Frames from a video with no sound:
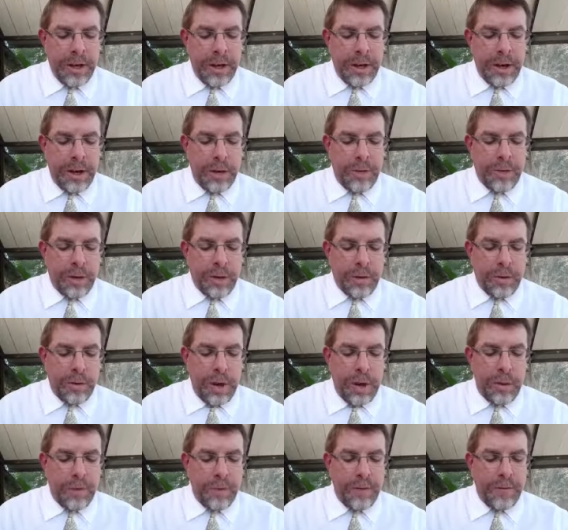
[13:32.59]
Of the
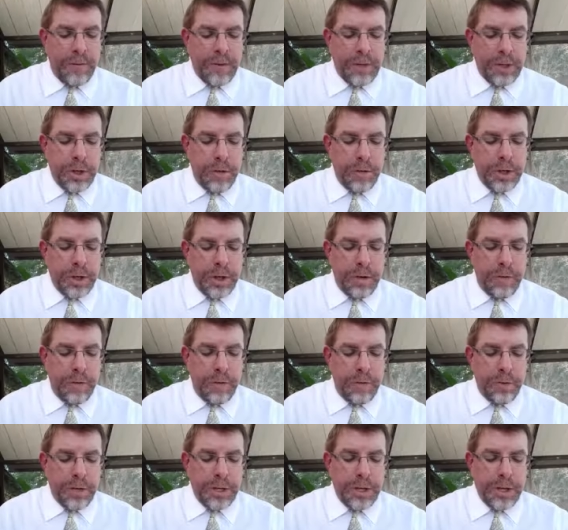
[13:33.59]
tribe of
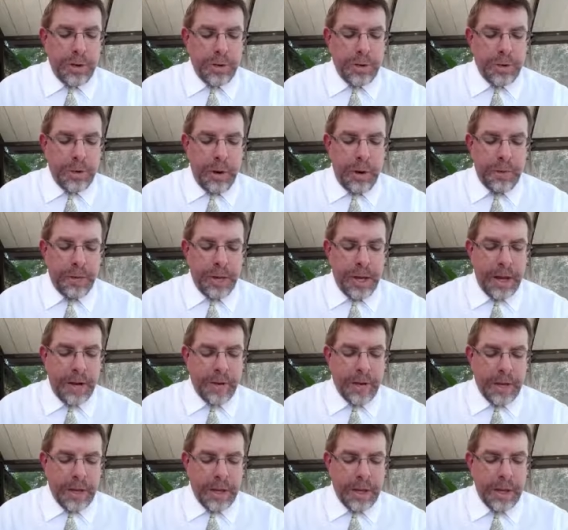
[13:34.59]
Joseph were sealed
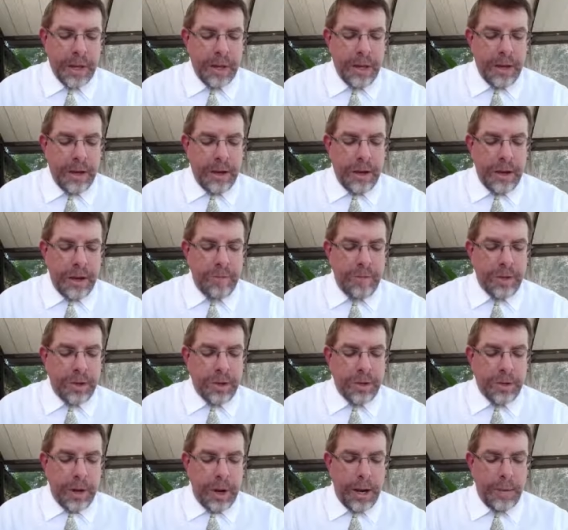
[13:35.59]
12,000. Of the
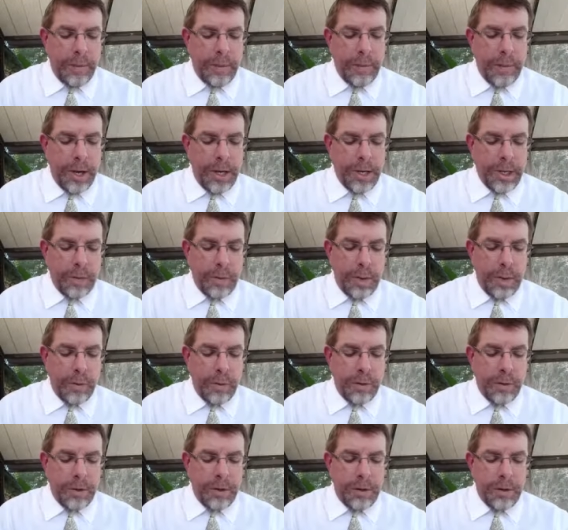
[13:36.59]
tribe of Benjamin
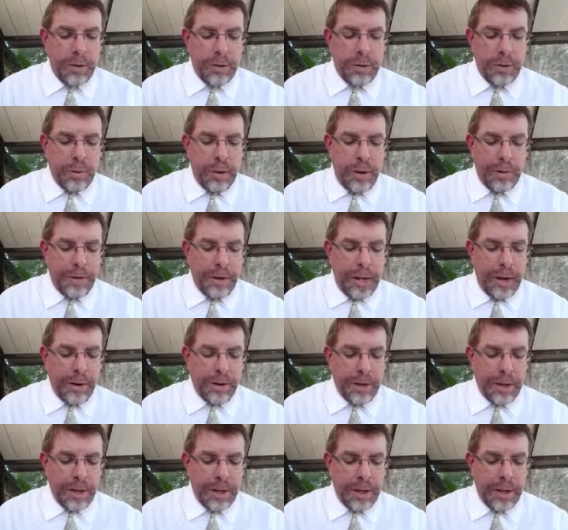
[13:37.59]
were sealed
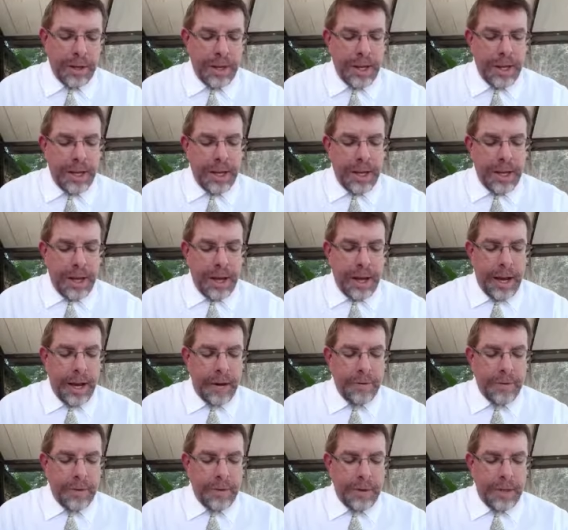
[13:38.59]
12,000.
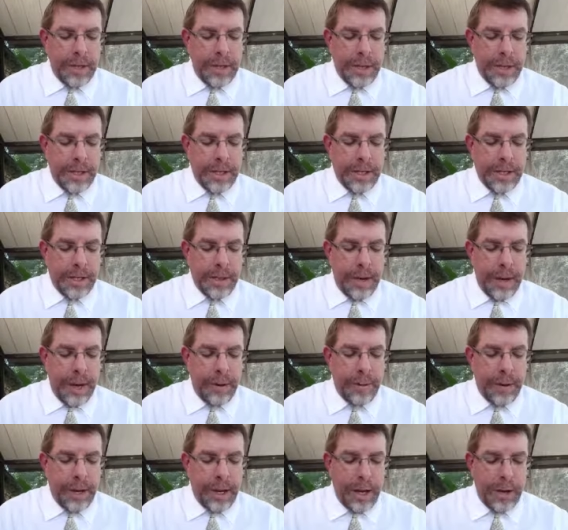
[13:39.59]
After this I
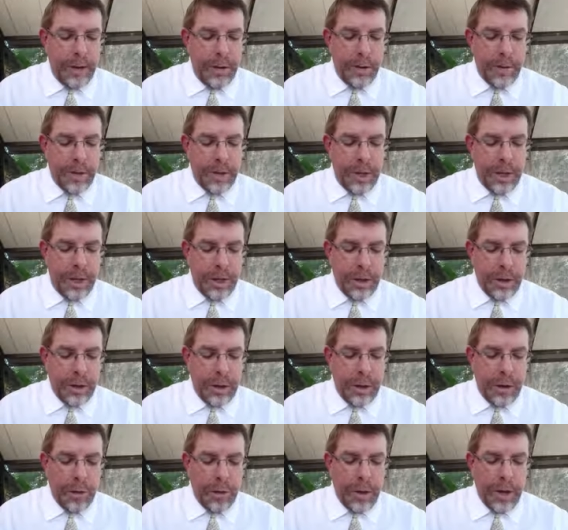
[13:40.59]
beheld, and
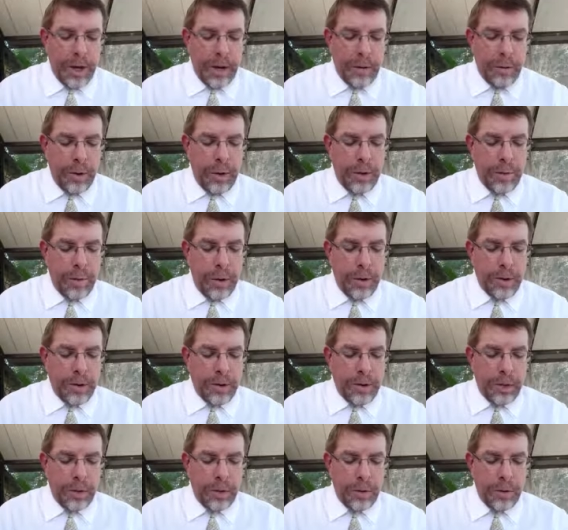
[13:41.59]
lo, a great
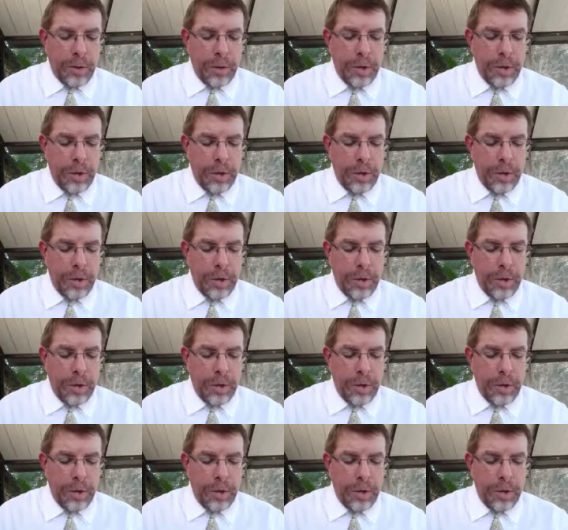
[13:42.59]
multitude,